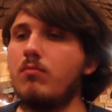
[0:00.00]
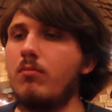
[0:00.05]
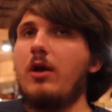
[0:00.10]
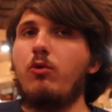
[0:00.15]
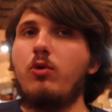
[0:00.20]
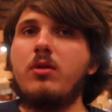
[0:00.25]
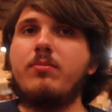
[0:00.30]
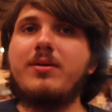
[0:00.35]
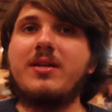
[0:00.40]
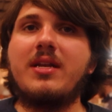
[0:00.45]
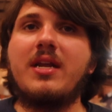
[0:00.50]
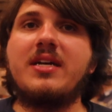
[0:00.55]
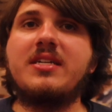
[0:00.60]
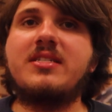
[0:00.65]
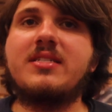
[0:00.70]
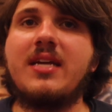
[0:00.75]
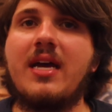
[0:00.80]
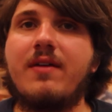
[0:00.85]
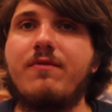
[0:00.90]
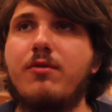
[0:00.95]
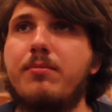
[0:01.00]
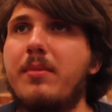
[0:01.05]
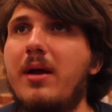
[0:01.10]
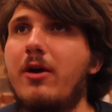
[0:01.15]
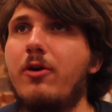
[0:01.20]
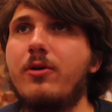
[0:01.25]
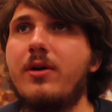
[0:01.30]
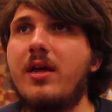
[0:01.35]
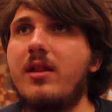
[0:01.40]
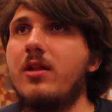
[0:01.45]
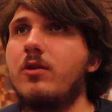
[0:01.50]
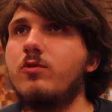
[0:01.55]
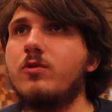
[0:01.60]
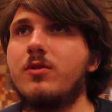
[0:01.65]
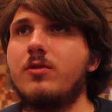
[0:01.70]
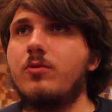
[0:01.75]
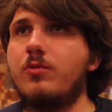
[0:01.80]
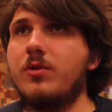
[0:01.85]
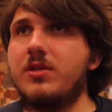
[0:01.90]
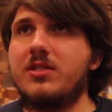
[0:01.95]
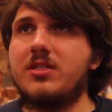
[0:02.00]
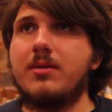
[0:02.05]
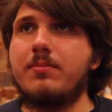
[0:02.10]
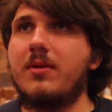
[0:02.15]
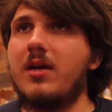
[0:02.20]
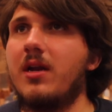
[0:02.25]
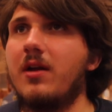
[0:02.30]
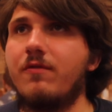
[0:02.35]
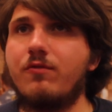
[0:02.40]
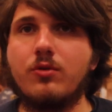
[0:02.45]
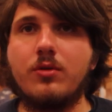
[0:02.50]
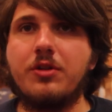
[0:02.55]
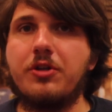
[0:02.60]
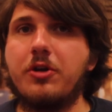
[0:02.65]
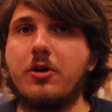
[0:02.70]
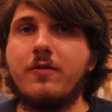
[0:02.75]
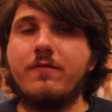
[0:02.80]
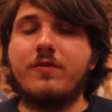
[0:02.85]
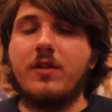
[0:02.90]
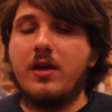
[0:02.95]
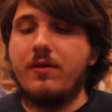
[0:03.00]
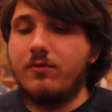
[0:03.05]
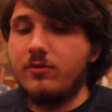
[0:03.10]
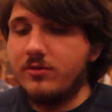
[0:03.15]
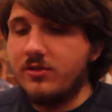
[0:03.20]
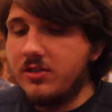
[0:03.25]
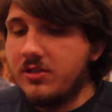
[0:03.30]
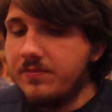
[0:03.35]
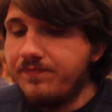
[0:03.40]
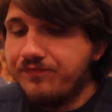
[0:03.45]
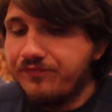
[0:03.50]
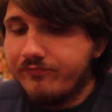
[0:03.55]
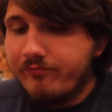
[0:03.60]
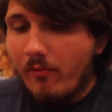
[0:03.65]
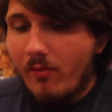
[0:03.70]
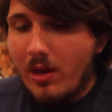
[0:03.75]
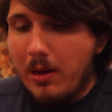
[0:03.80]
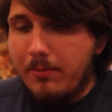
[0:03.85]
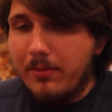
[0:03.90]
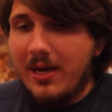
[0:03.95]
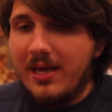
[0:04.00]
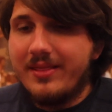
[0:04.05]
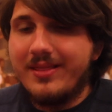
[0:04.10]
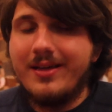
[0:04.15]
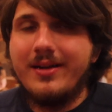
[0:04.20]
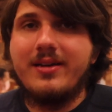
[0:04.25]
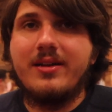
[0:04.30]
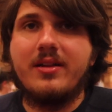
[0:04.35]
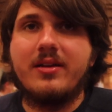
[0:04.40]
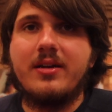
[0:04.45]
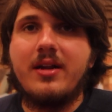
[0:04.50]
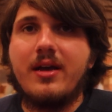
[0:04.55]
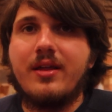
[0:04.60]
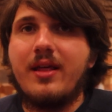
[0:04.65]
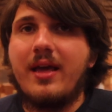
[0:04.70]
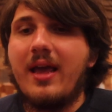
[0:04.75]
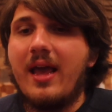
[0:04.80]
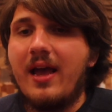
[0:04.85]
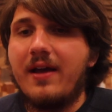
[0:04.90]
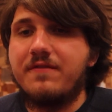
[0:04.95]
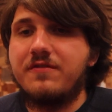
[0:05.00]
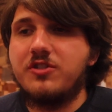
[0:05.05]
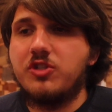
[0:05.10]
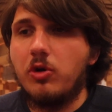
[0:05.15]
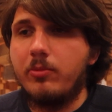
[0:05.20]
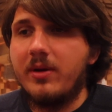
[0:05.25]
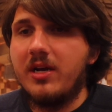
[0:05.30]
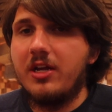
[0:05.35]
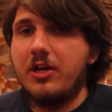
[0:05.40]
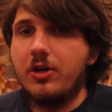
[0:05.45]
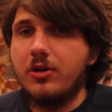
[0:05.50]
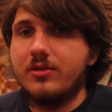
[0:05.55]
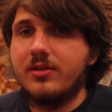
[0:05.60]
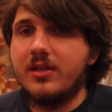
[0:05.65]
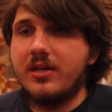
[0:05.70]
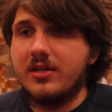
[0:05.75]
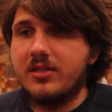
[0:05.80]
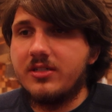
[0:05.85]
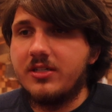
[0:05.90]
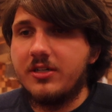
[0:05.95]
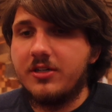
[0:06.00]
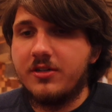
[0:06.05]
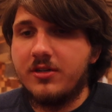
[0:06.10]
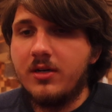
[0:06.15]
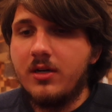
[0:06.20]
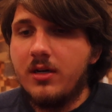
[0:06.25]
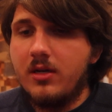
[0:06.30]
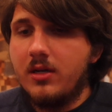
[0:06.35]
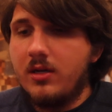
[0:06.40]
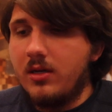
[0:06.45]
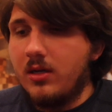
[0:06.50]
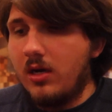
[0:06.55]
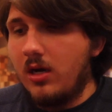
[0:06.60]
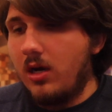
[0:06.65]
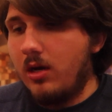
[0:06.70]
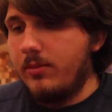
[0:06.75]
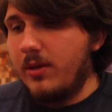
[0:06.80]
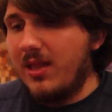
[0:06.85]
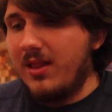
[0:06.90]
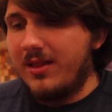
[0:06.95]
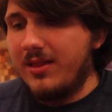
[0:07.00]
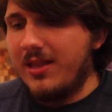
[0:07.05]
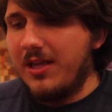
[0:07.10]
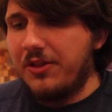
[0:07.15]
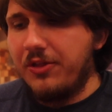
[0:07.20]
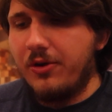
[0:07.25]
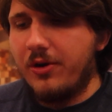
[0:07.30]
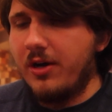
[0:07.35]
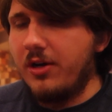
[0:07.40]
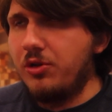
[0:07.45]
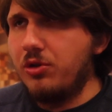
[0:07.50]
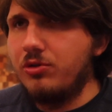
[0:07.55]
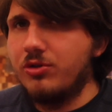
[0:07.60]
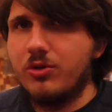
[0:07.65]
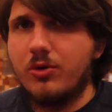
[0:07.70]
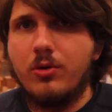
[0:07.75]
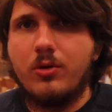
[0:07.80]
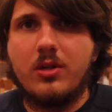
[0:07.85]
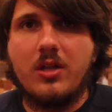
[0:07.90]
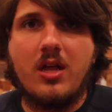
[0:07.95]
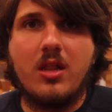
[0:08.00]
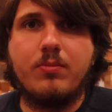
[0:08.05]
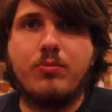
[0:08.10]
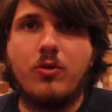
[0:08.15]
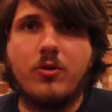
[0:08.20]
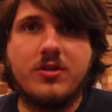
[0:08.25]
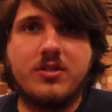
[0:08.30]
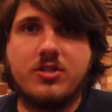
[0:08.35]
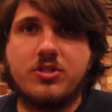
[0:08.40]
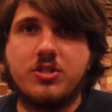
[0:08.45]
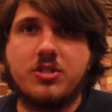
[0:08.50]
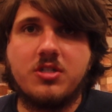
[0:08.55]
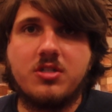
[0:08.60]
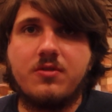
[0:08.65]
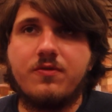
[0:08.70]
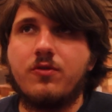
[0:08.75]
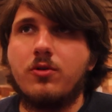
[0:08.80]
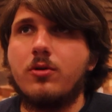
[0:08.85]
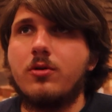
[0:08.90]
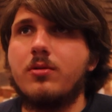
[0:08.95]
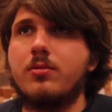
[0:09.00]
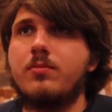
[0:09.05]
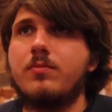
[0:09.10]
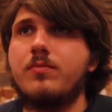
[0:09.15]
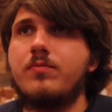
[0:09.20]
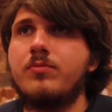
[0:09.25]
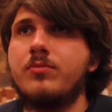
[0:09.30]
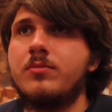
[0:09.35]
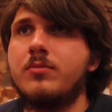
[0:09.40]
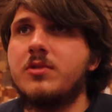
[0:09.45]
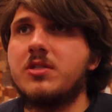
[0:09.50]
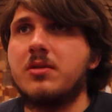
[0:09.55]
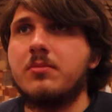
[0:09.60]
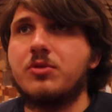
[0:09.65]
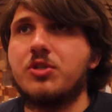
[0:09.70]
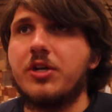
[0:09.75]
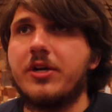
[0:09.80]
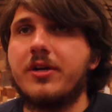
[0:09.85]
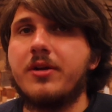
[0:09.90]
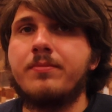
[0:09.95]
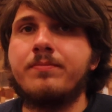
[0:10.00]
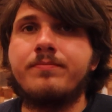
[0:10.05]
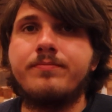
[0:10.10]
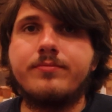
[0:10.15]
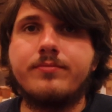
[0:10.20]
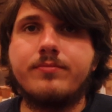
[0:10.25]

It would have been nice to have it marinated with some kind of really good flavors. But at the end of the day, they have so many good things here. I don't think they're going to lose a whole lot of points just for some chicken.